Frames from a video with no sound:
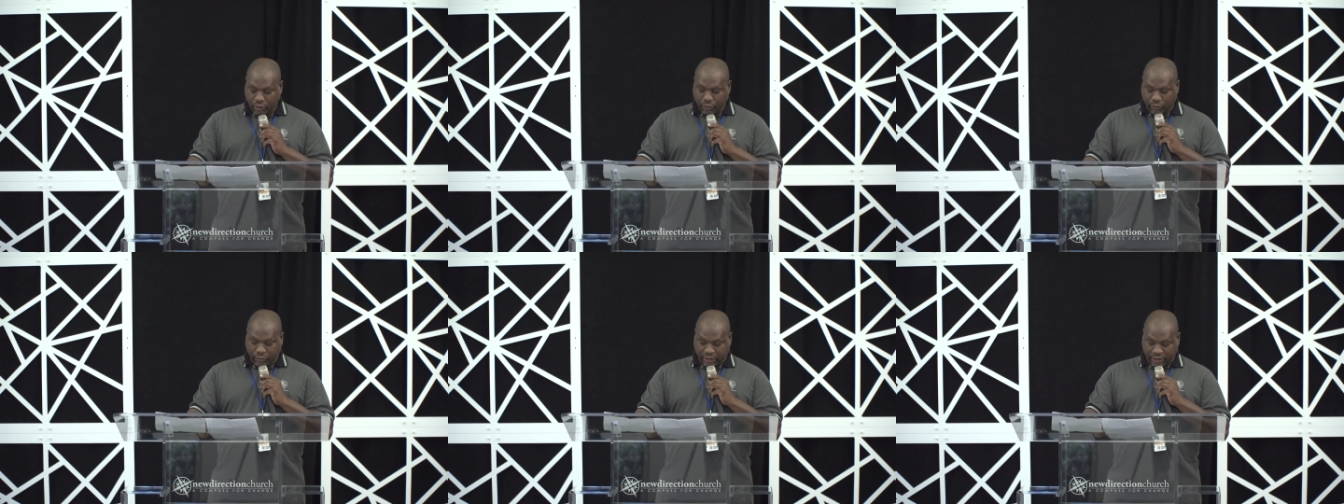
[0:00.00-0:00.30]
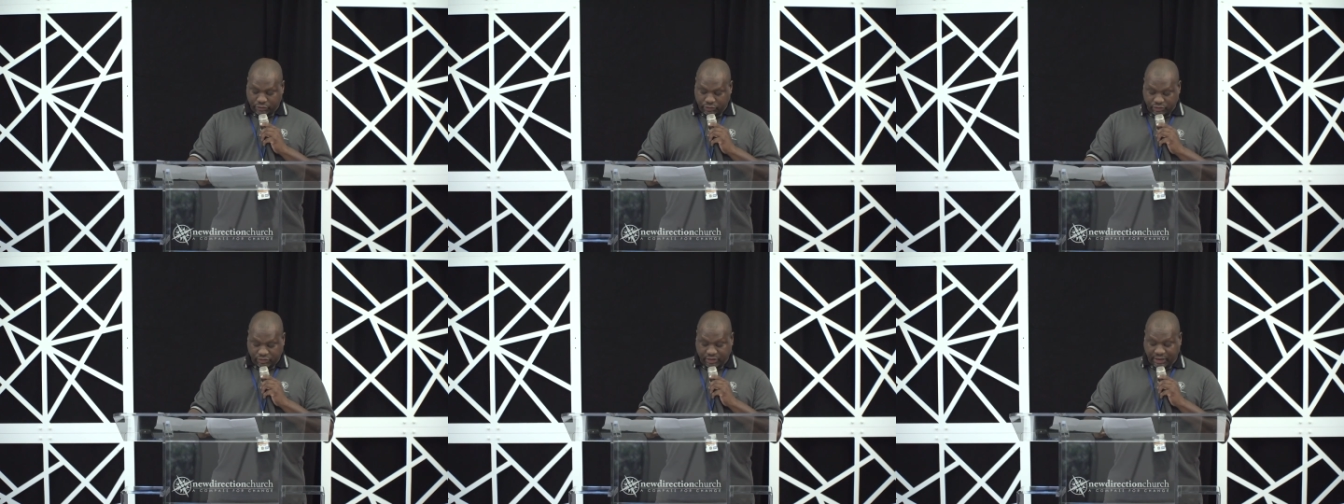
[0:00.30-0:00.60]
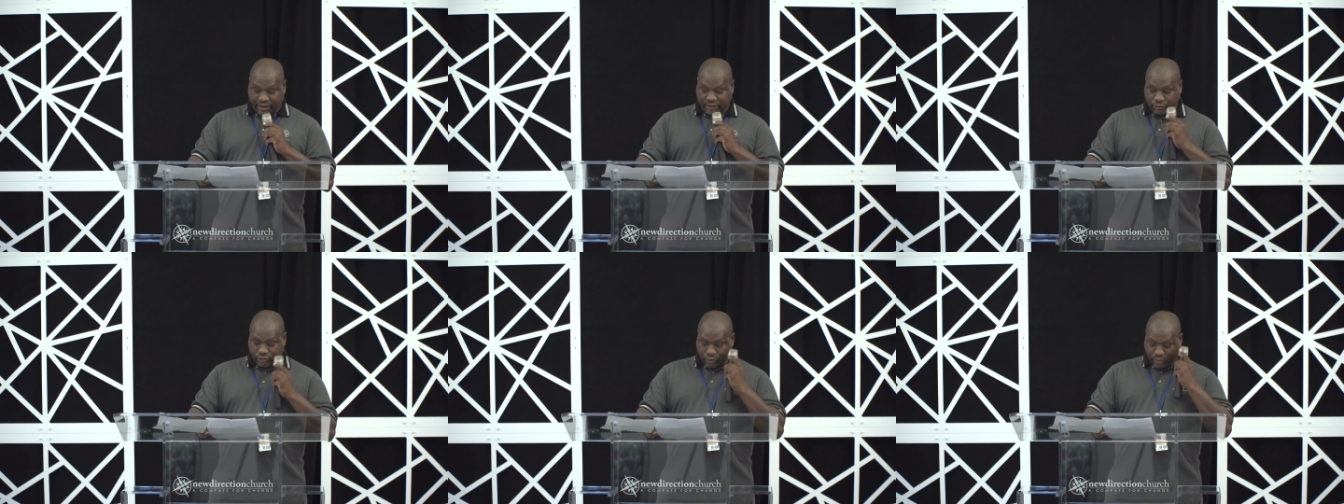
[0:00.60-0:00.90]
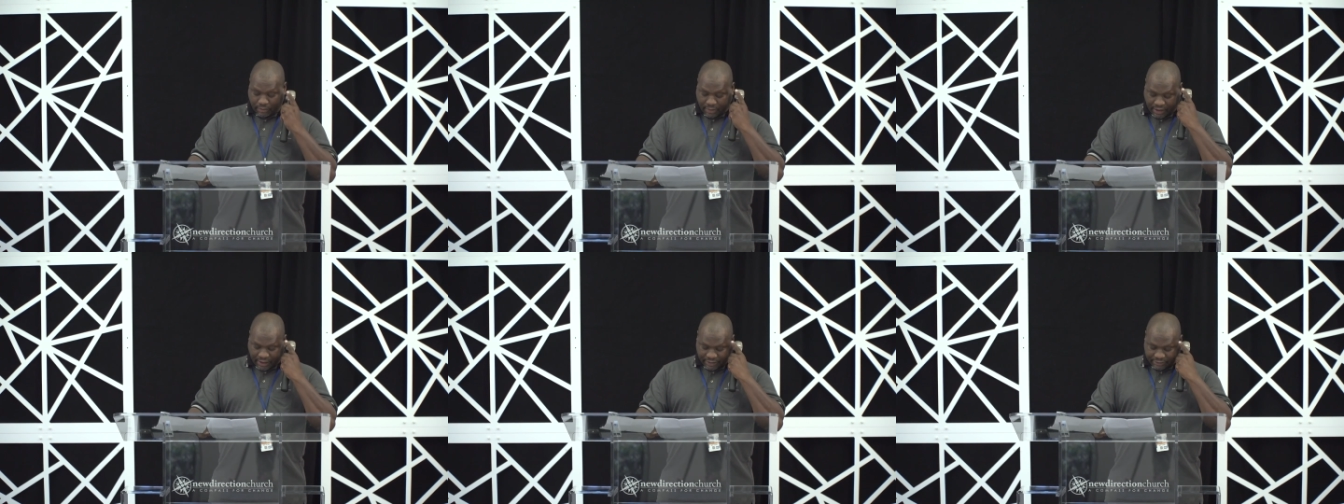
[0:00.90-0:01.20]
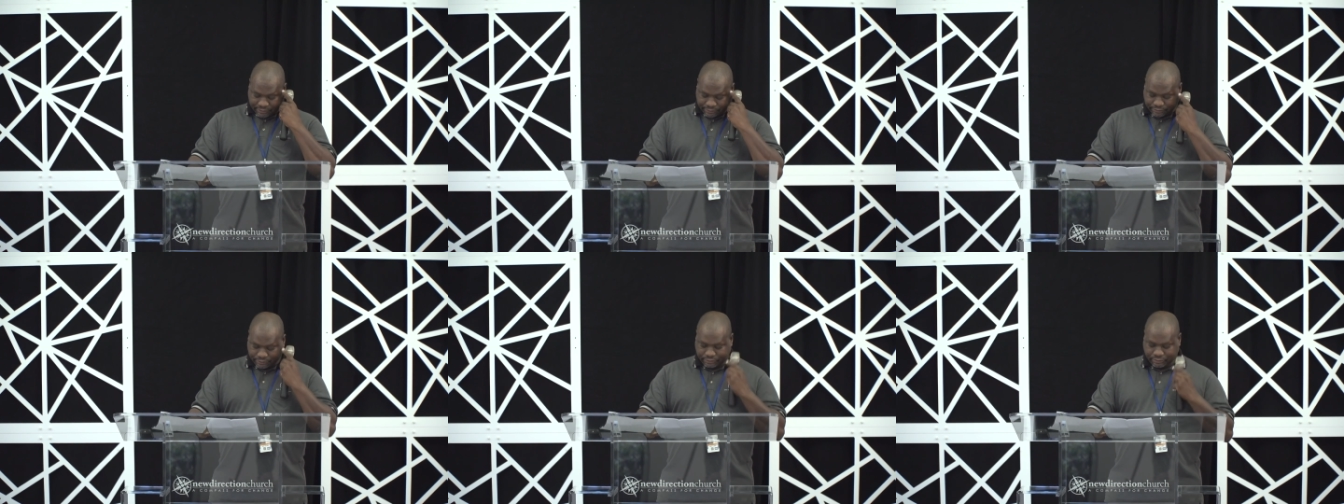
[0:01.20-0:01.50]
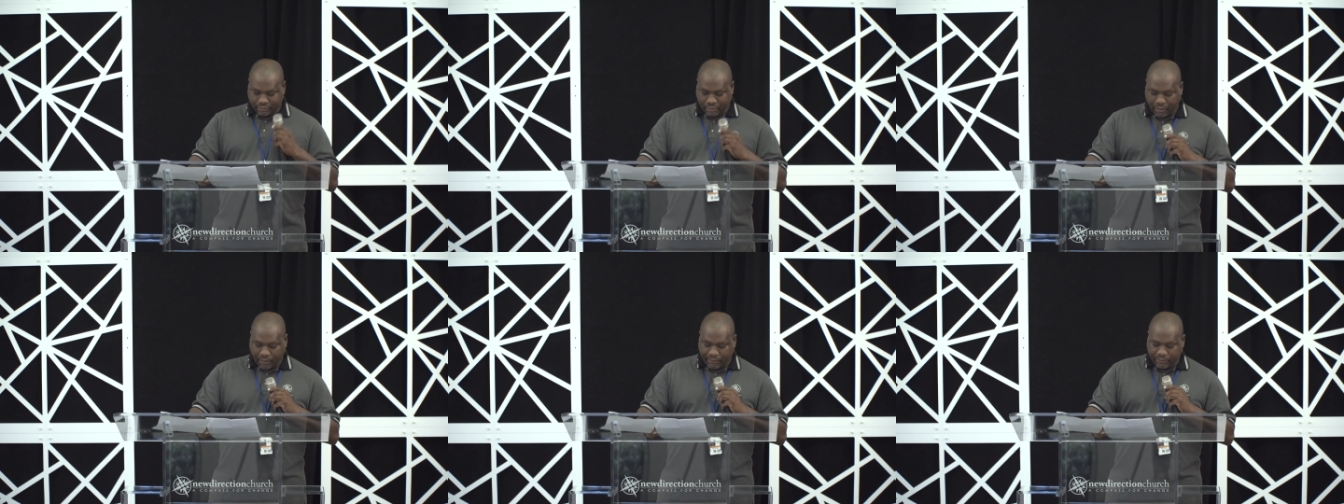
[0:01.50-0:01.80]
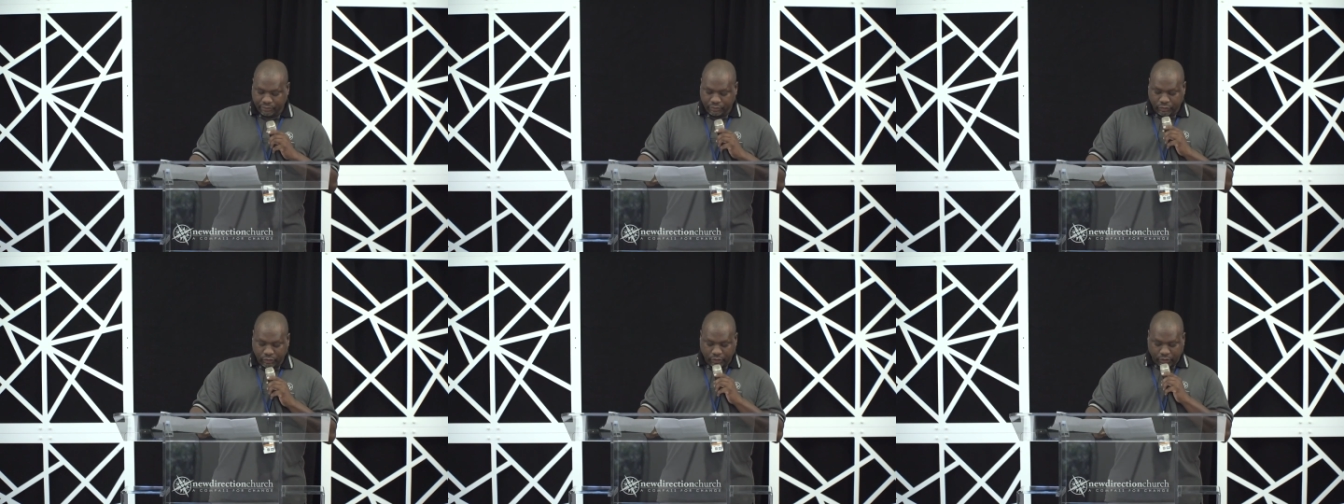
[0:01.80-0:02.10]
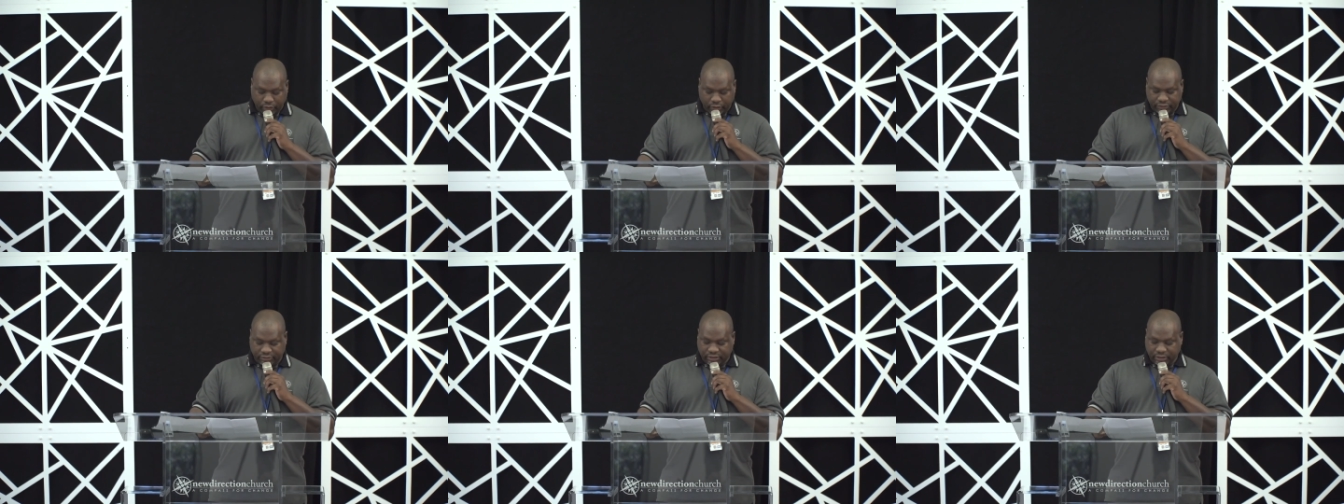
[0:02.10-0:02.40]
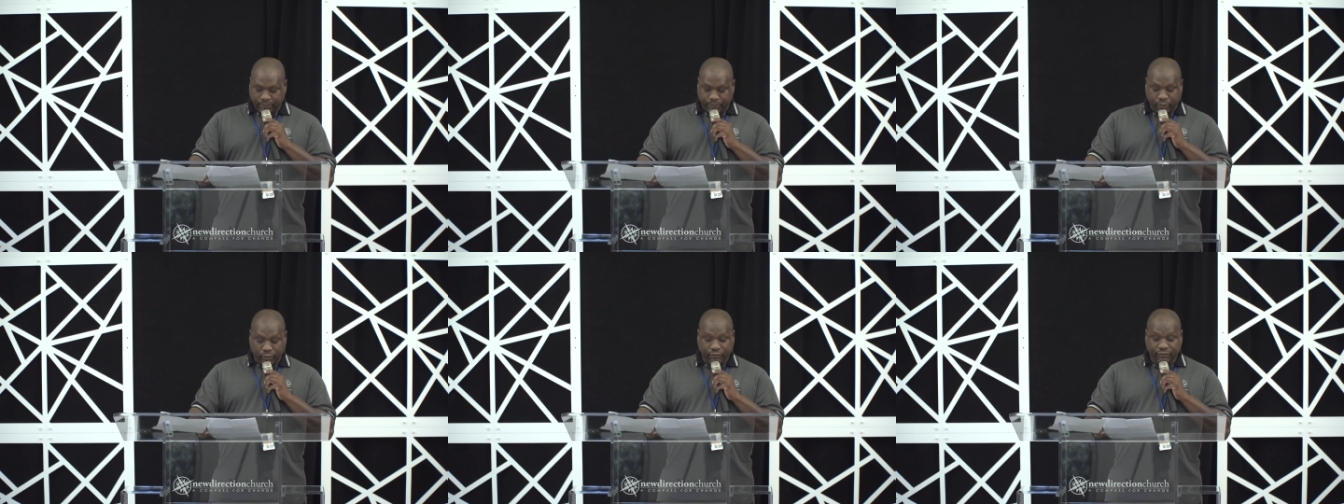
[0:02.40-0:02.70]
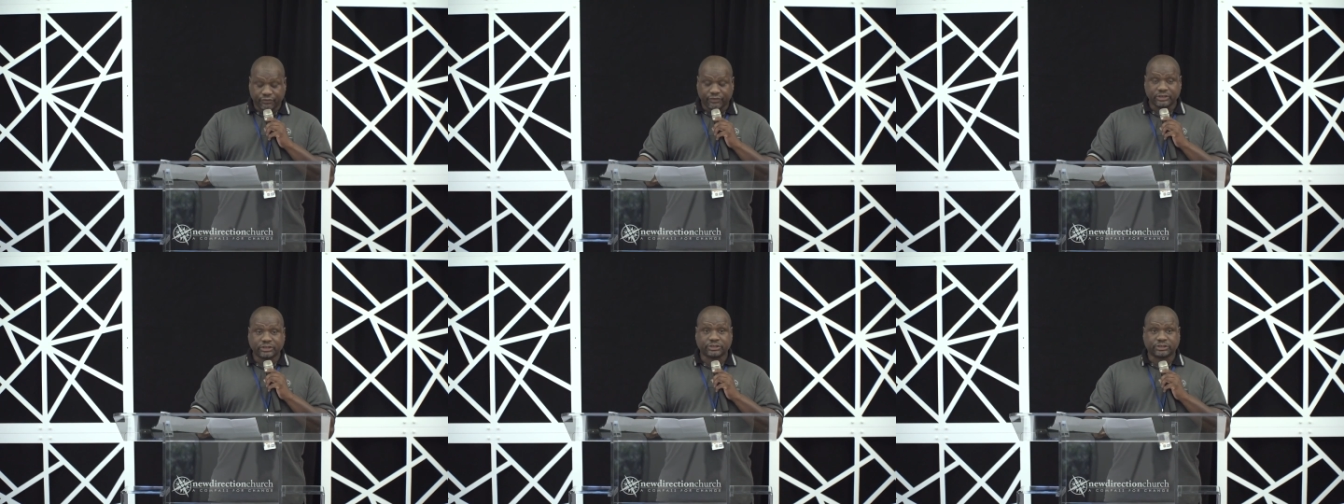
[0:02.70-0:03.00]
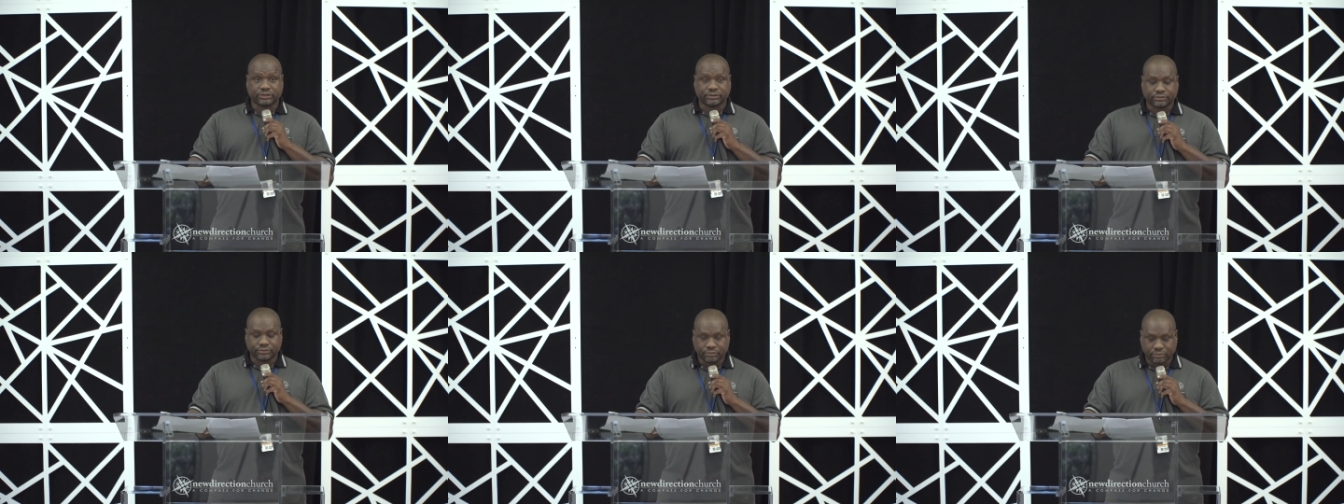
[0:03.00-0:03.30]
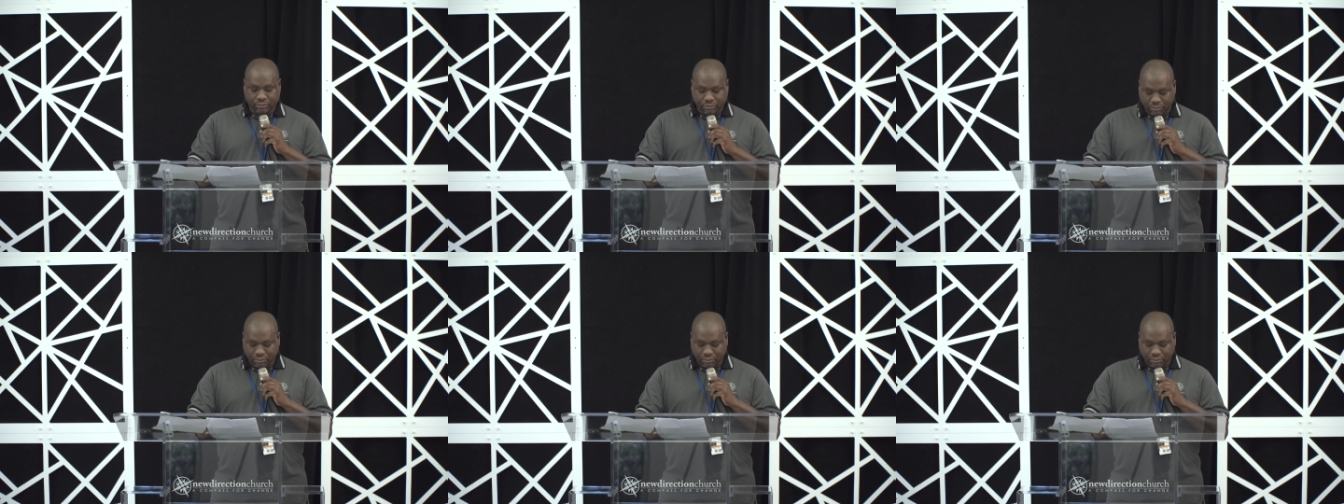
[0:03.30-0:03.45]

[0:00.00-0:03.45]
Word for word: Re energize your mind. A simple vision,